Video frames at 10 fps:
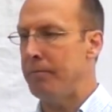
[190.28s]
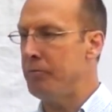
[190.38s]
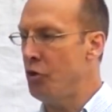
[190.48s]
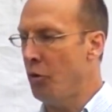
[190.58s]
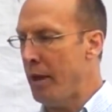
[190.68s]

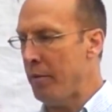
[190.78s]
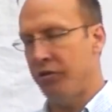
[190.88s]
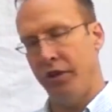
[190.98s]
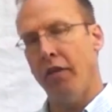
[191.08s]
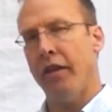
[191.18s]
You'll be able to
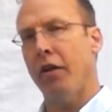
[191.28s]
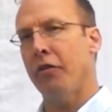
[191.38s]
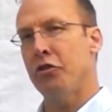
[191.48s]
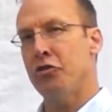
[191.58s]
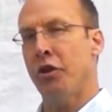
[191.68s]
tell the health
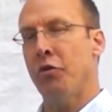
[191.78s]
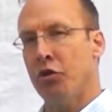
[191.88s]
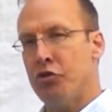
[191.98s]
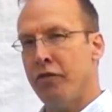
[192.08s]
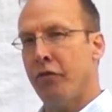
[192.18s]
of the tree.
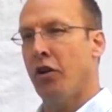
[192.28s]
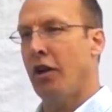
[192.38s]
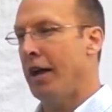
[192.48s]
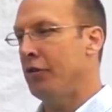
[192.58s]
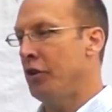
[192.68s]
Once you
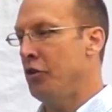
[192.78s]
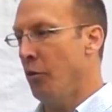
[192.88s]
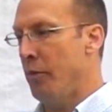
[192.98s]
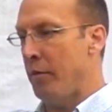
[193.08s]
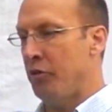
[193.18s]
fertilize it, you'll
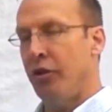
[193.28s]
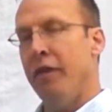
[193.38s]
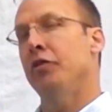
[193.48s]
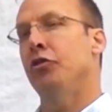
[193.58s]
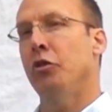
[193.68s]
be able to see
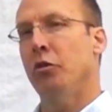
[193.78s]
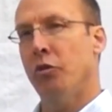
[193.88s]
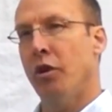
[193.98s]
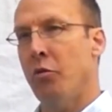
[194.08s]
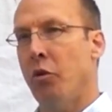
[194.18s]
if it's doing
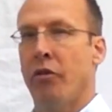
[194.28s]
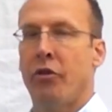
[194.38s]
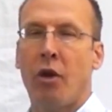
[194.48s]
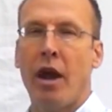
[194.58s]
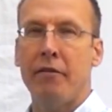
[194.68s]
really well and
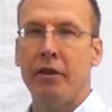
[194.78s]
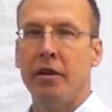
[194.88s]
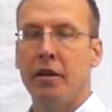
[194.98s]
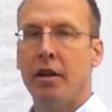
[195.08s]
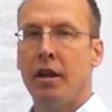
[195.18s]
thriving,
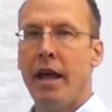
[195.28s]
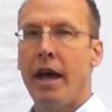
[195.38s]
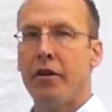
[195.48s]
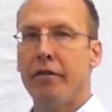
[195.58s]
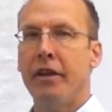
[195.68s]
how
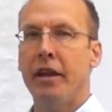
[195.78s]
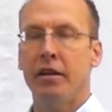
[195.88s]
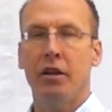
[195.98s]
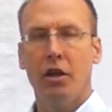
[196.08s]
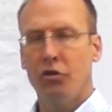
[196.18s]
you're feeding it.
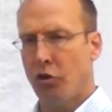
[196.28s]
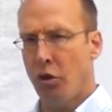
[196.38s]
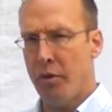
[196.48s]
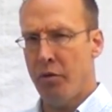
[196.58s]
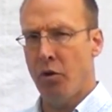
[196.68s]
So don't
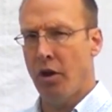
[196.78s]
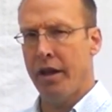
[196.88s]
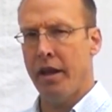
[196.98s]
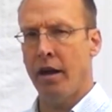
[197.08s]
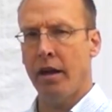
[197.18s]
be really
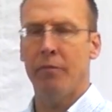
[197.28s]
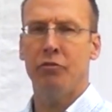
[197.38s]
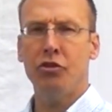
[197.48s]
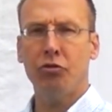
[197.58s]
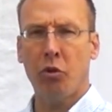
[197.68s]
hung up.
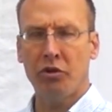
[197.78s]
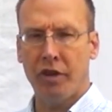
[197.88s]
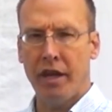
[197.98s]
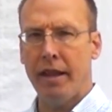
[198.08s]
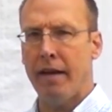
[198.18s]
Just once
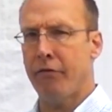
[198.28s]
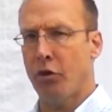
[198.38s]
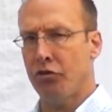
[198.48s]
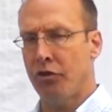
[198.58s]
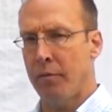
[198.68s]
again, that
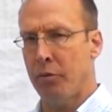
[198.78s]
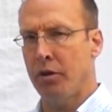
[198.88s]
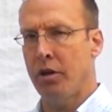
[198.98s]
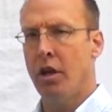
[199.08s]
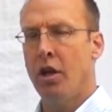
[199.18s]
first number,
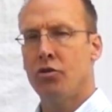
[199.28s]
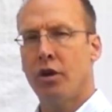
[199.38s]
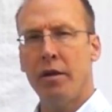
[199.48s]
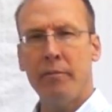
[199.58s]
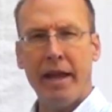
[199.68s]
try
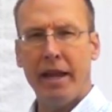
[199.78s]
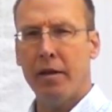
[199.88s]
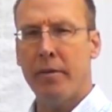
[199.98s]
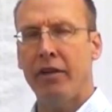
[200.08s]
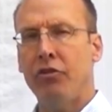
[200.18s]
to make it
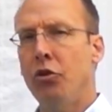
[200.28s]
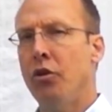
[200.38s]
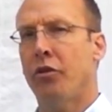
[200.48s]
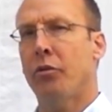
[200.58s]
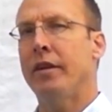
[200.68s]
about 2 to
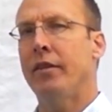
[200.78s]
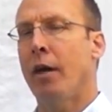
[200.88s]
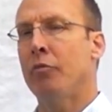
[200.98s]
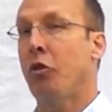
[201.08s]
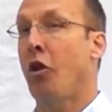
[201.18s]
3
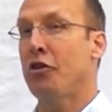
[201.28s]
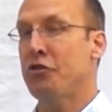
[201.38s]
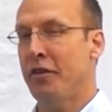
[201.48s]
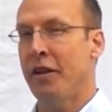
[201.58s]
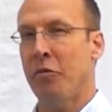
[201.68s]
times larger
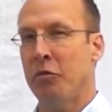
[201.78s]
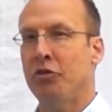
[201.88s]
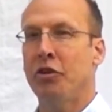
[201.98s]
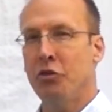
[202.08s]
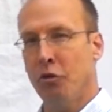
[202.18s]
than the other ones,
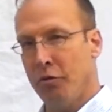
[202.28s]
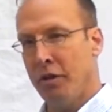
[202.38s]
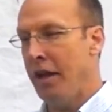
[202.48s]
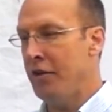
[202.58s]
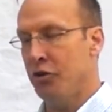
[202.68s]
and
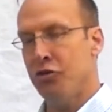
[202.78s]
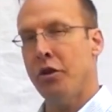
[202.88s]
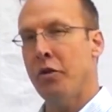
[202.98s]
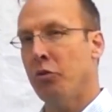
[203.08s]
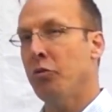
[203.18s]
your
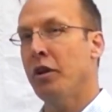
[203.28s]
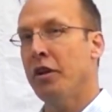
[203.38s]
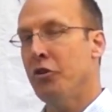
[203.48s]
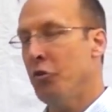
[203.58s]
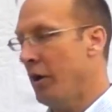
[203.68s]
tree will really
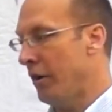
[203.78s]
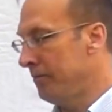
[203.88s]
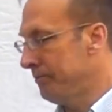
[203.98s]
do well.